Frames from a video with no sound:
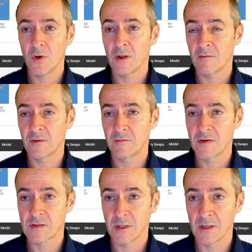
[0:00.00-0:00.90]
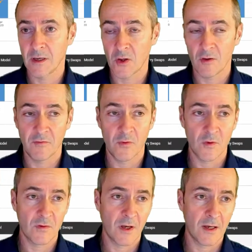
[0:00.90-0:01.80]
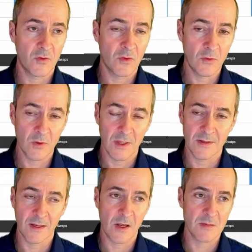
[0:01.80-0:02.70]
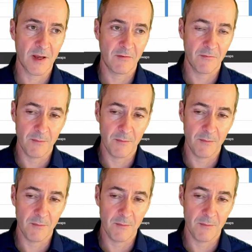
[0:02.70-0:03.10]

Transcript: beauty of the Visibility IQ Foresight tool is it goes back